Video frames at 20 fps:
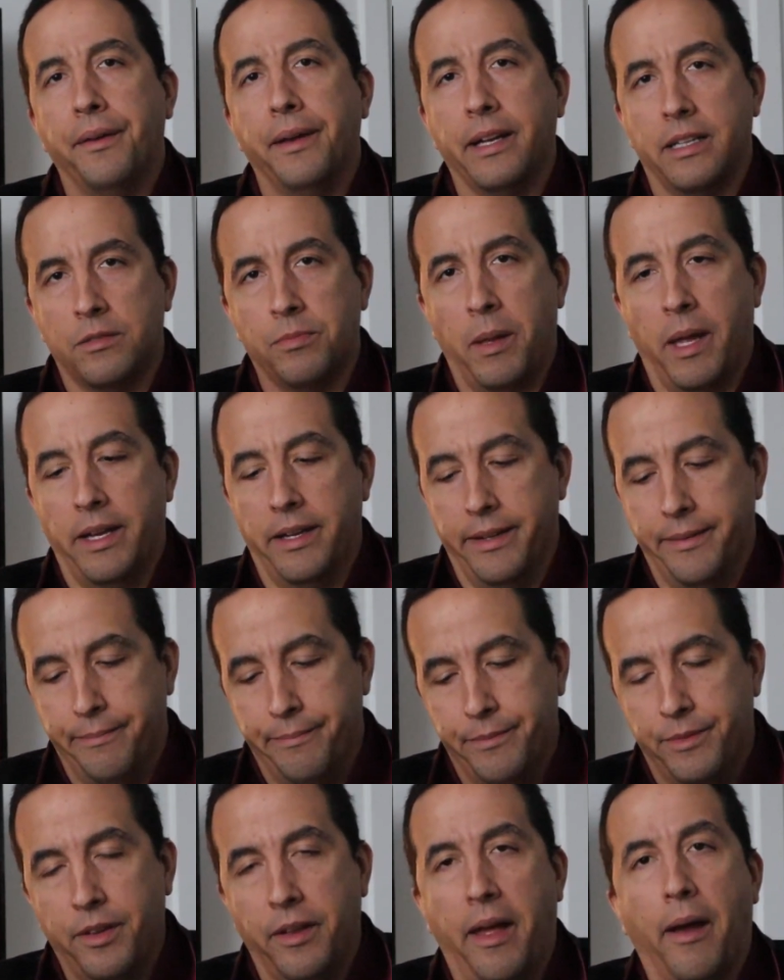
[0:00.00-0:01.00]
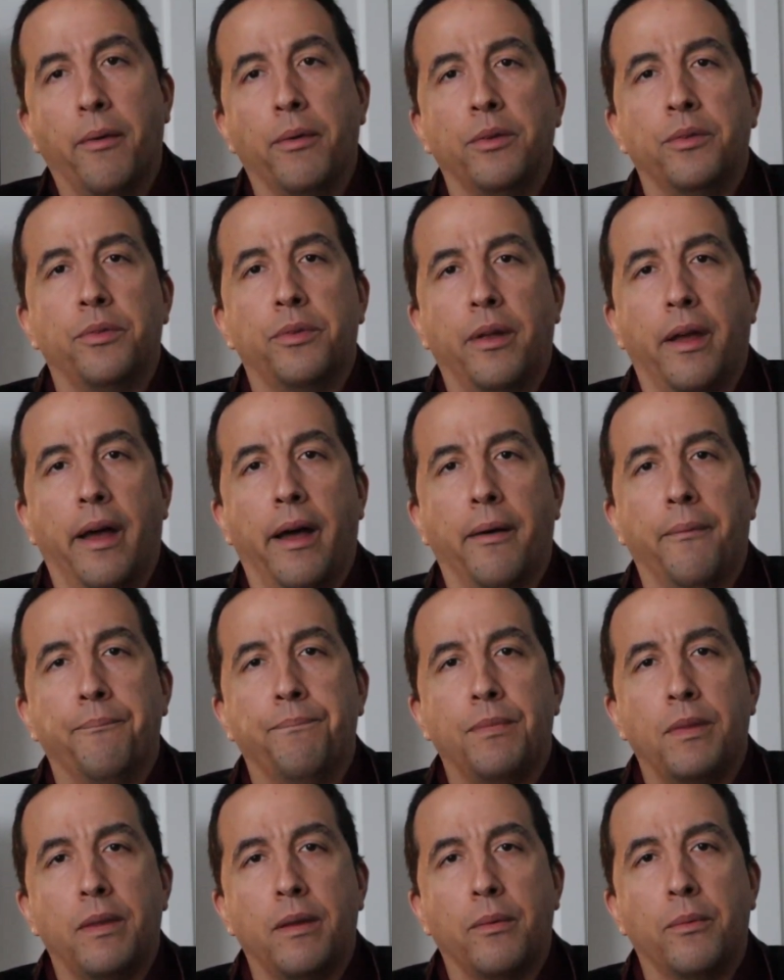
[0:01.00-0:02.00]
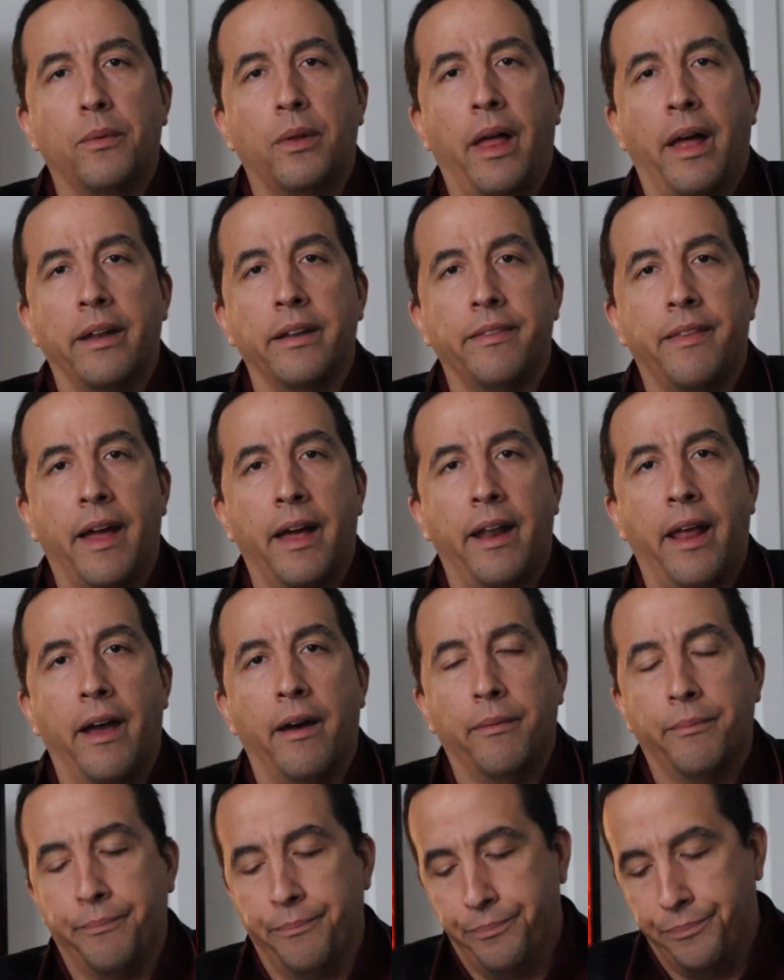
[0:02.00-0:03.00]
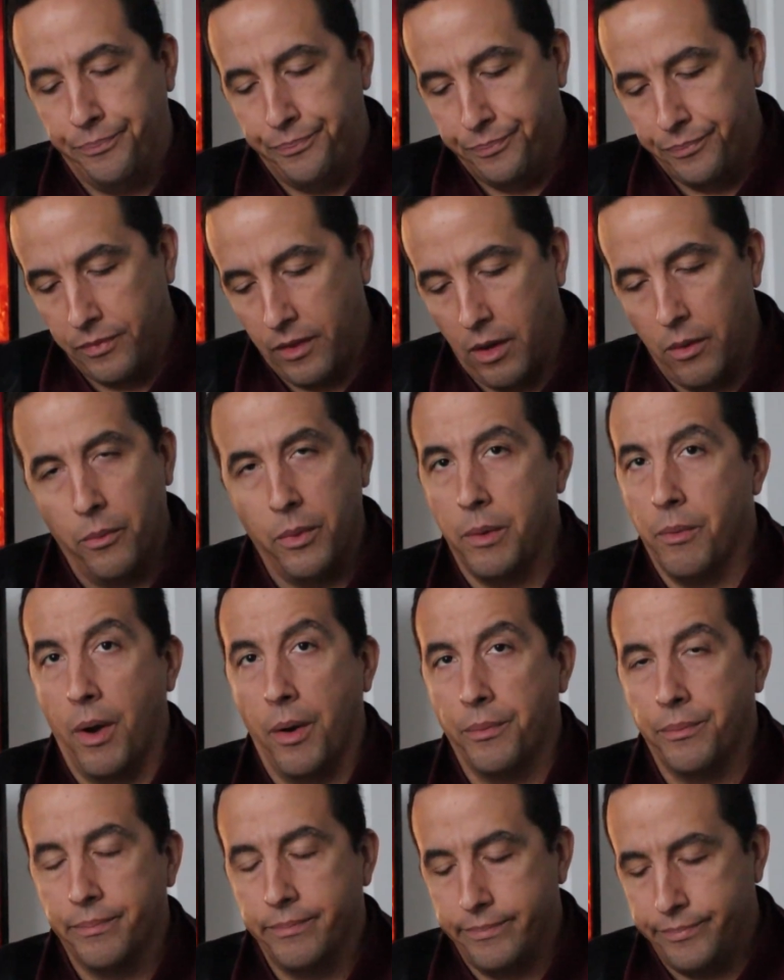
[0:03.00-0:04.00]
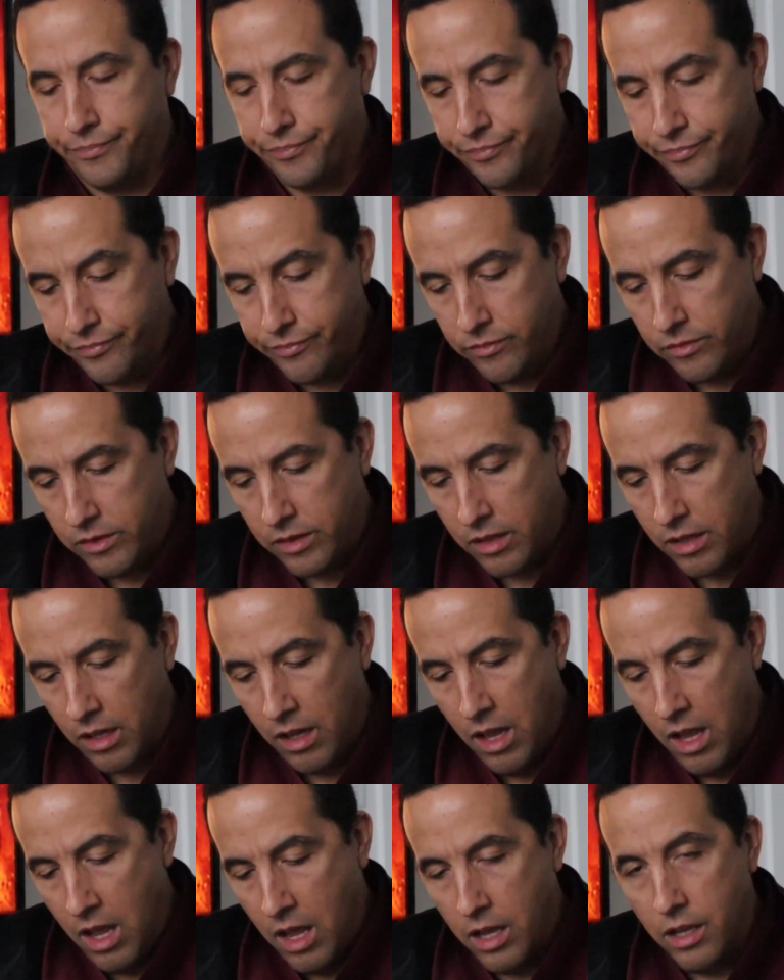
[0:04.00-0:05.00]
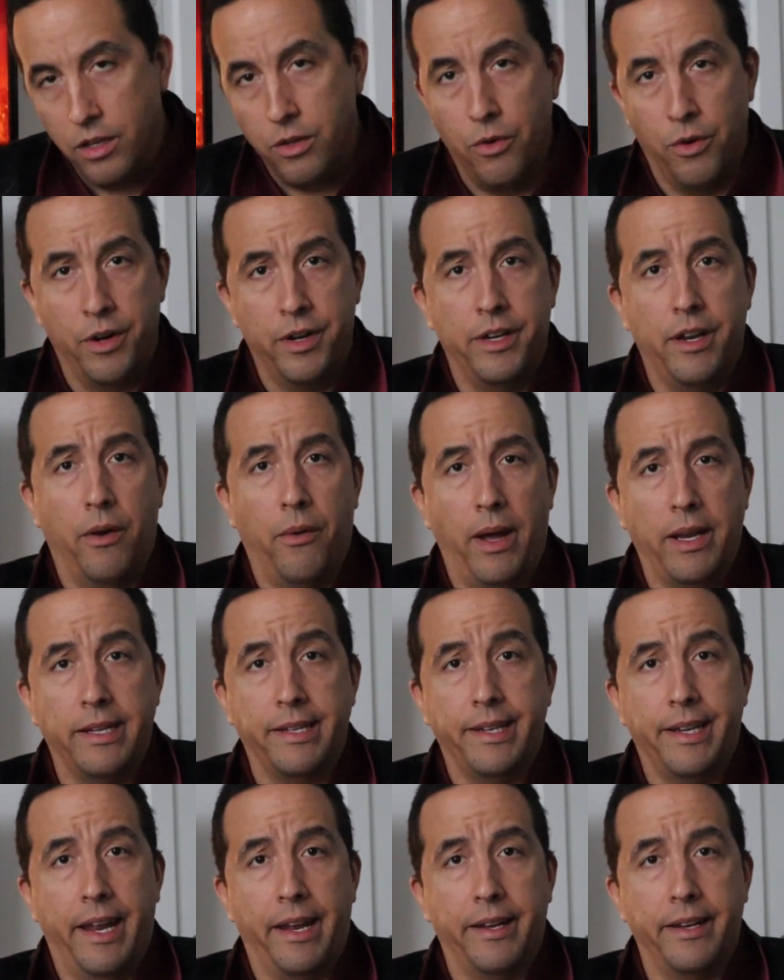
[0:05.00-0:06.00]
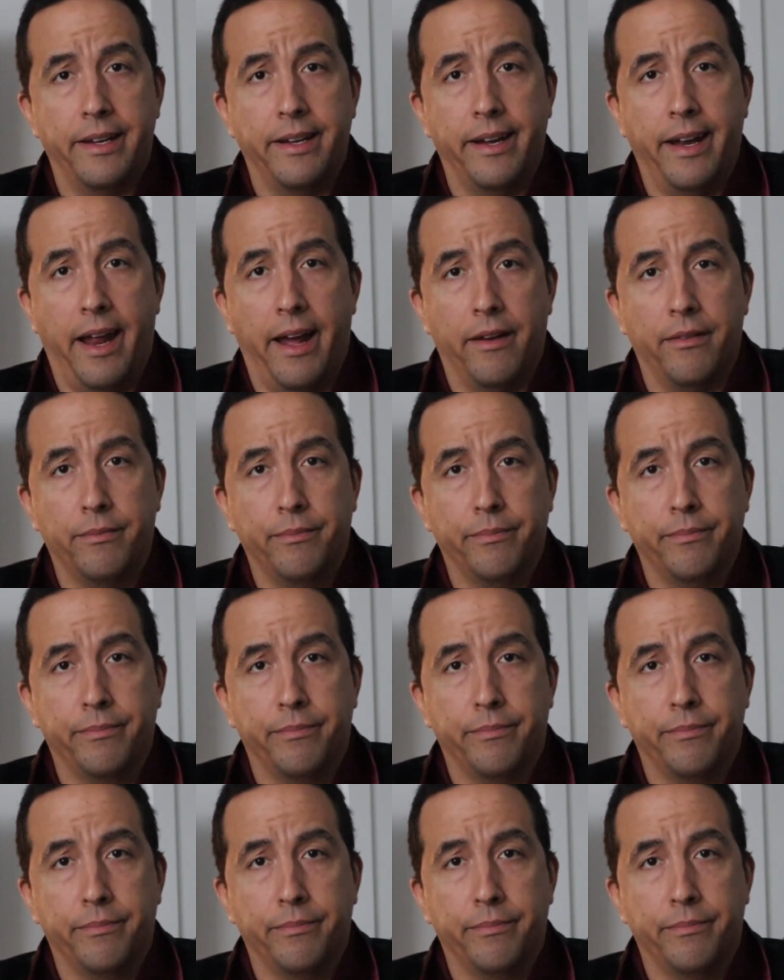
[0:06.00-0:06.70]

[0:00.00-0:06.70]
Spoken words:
explained it. So that was, we'll edit that out. We won't. You already know I didn't edit it out.